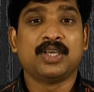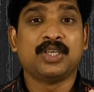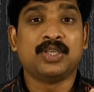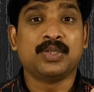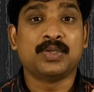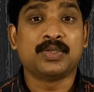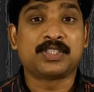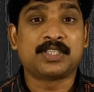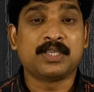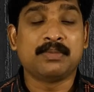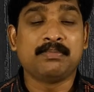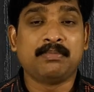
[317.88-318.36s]

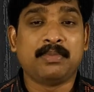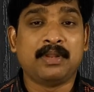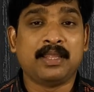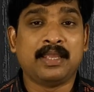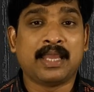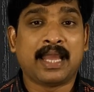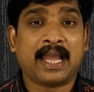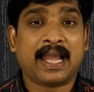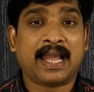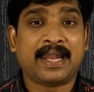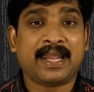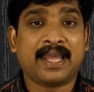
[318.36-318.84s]
You
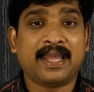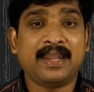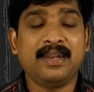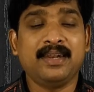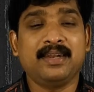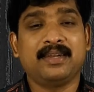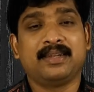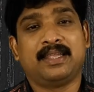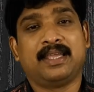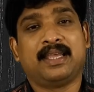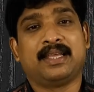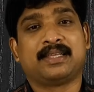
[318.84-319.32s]
simply add
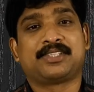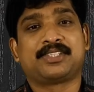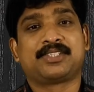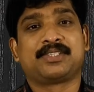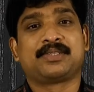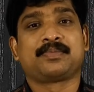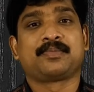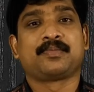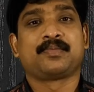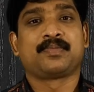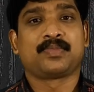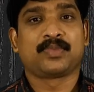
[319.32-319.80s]
an
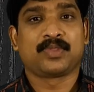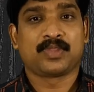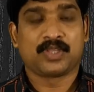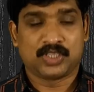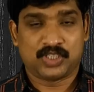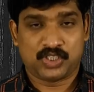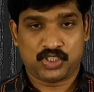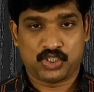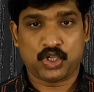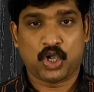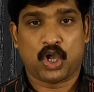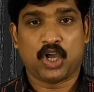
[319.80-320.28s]
S.
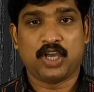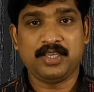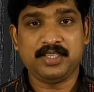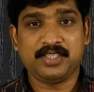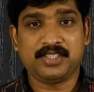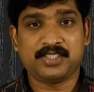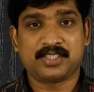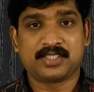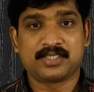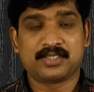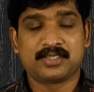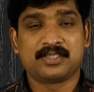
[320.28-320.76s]

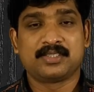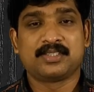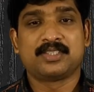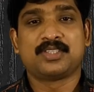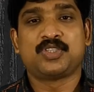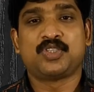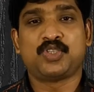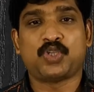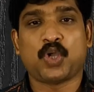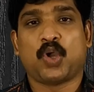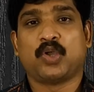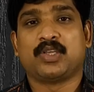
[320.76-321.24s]
Choice,
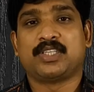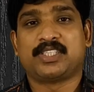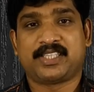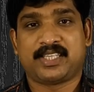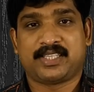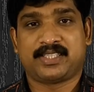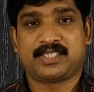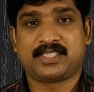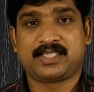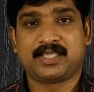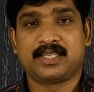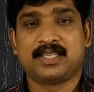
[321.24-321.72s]

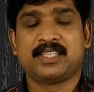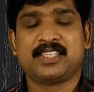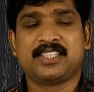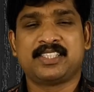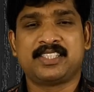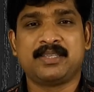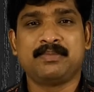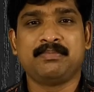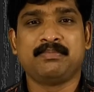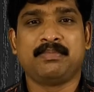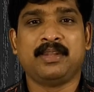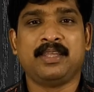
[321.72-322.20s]
choices.
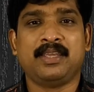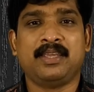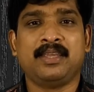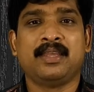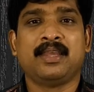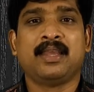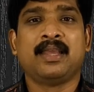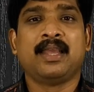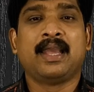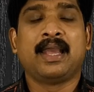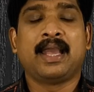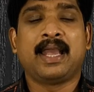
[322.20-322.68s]

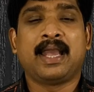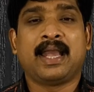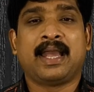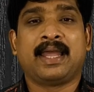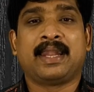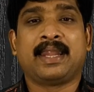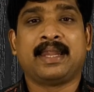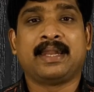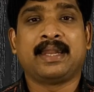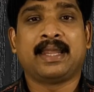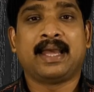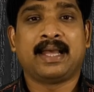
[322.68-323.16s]
Simply add
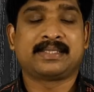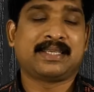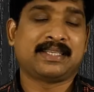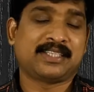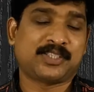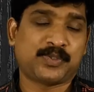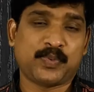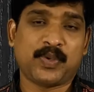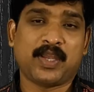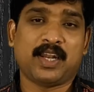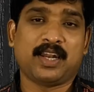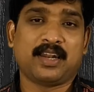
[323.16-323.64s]
an S
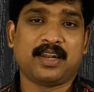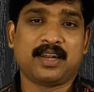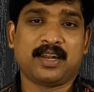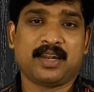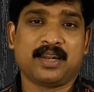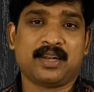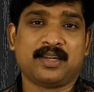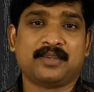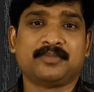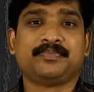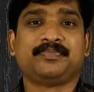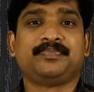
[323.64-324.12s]
as well.